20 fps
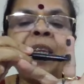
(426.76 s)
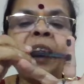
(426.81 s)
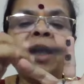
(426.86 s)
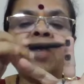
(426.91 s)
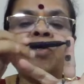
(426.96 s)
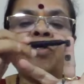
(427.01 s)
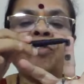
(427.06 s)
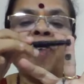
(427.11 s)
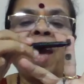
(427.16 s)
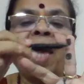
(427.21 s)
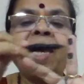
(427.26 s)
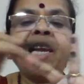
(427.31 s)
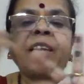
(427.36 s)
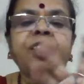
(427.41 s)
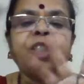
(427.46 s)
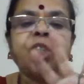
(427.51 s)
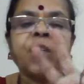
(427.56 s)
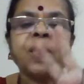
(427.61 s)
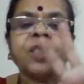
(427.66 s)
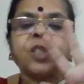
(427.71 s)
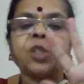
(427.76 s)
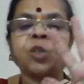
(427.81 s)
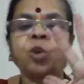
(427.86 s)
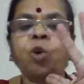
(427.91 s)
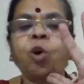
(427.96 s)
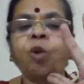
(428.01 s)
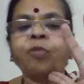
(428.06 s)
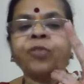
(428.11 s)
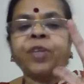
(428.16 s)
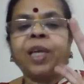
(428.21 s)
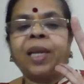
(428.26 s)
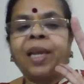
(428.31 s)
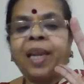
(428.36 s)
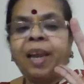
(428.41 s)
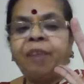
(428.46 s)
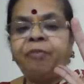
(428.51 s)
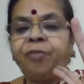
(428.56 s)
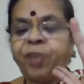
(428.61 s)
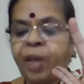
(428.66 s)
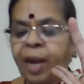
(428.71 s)
Pitta phalanges of the
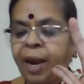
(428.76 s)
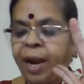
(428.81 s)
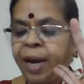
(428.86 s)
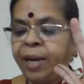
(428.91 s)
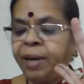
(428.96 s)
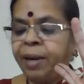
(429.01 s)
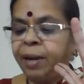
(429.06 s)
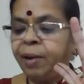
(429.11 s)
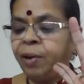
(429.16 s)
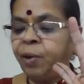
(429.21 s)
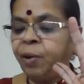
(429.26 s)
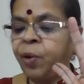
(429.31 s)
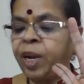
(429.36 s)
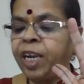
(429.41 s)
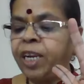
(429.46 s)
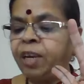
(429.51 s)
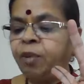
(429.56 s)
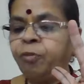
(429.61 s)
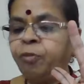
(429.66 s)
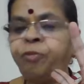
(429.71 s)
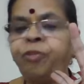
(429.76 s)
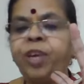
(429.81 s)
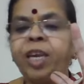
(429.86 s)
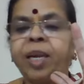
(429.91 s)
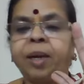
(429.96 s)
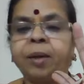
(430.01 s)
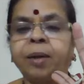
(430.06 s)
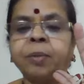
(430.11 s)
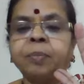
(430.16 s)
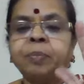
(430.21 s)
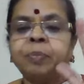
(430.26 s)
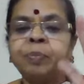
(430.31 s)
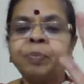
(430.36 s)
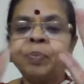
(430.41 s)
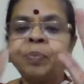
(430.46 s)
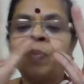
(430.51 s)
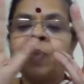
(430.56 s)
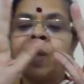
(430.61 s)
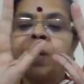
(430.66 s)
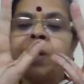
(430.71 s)
left hand ring finger.
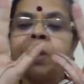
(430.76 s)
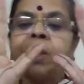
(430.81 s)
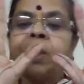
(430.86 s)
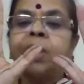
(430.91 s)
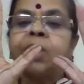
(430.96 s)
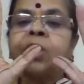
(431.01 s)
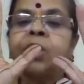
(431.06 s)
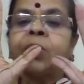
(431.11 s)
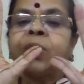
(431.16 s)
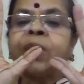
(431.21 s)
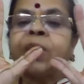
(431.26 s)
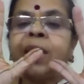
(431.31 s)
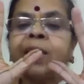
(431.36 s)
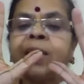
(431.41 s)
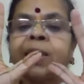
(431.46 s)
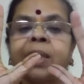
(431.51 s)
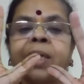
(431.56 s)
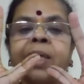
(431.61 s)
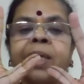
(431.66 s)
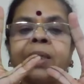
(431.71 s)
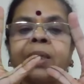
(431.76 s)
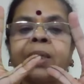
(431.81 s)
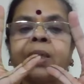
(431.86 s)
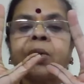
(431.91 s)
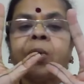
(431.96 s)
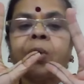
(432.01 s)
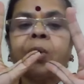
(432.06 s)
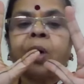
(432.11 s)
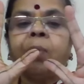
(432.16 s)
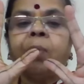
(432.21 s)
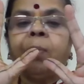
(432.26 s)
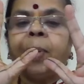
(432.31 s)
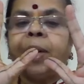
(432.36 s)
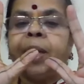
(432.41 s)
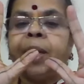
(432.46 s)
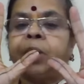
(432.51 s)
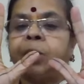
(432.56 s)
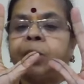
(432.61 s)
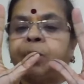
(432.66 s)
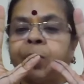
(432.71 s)
So this is your
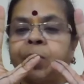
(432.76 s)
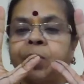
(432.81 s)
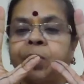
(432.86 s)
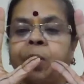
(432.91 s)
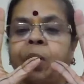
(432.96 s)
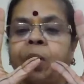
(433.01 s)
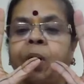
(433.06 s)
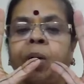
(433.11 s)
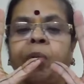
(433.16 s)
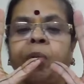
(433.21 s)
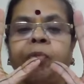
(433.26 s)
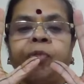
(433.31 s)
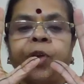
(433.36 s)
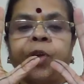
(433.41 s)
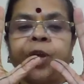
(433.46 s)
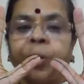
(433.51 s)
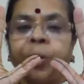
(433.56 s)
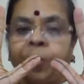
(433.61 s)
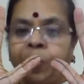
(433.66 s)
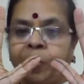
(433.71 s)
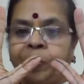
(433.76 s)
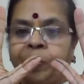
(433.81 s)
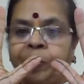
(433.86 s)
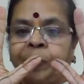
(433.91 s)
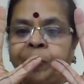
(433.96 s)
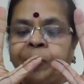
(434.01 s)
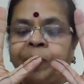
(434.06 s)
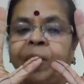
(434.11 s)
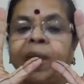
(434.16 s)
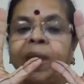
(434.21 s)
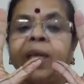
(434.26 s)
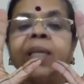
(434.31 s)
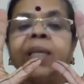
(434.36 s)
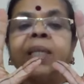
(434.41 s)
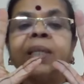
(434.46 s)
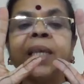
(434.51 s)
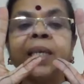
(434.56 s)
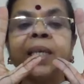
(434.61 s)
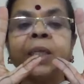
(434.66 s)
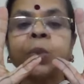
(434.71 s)
complete protocol for you.
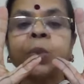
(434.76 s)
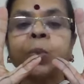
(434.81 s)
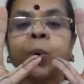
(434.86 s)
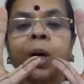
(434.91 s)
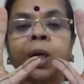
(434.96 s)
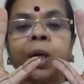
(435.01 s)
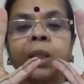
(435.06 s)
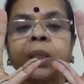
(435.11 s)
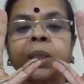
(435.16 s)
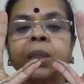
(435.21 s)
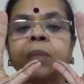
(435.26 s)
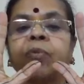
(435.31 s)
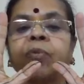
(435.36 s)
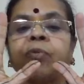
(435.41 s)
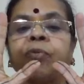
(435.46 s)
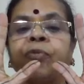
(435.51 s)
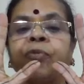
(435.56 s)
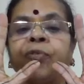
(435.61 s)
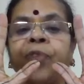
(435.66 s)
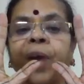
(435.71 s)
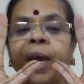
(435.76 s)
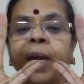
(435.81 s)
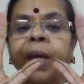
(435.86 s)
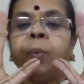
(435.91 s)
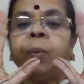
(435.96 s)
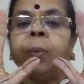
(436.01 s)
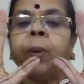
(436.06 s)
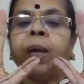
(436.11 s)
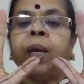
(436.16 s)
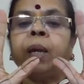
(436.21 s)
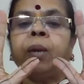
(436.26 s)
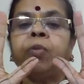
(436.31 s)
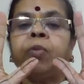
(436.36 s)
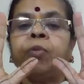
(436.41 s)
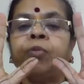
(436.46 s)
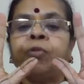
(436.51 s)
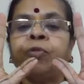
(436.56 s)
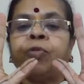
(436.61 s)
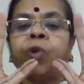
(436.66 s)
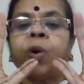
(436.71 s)
This works very well
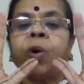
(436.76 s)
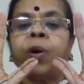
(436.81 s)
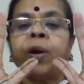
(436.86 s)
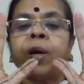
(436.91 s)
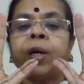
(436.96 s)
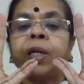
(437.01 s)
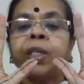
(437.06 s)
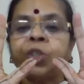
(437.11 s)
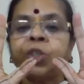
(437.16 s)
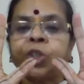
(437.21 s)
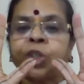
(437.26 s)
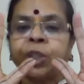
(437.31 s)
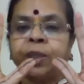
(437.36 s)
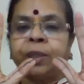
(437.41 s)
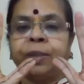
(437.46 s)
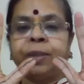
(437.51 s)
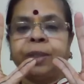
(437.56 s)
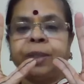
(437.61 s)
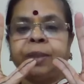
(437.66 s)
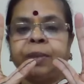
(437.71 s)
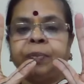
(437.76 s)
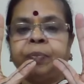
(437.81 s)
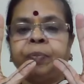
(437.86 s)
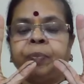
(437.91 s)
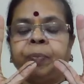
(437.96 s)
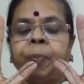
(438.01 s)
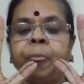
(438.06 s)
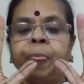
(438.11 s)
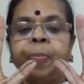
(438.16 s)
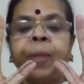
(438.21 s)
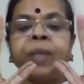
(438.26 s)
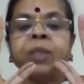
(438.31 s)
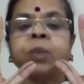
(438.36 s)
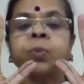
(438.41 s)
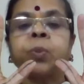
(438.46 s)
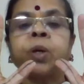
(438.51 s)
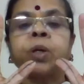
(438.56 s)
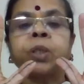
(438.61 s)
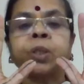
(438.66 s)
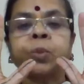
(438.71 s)
for children.
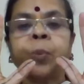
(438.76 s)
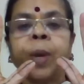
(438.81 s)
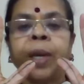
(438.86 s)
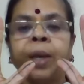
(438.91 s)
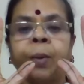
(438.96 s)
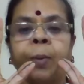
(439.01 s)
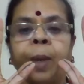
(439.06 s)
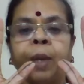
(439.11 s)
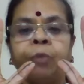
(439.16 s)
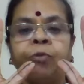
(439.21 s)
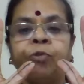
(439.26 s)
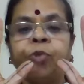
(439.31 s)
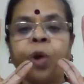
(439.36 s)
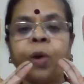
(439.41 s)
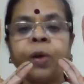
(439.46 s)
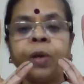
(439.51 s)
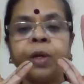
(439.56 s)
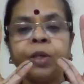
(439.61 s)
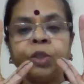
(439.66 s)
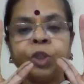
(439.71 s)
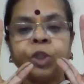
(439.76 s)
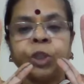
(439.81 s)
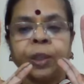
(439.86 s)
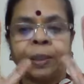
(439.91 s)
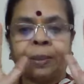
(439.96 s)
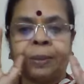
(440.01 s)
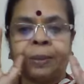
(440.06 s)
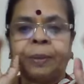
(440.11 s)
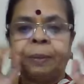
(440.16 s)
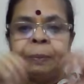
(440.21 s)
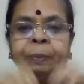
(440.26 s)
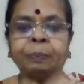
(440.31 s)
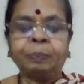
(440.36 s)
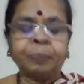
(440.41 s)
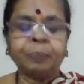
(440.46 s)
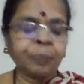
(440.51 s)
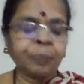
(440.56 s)
This works very well for children.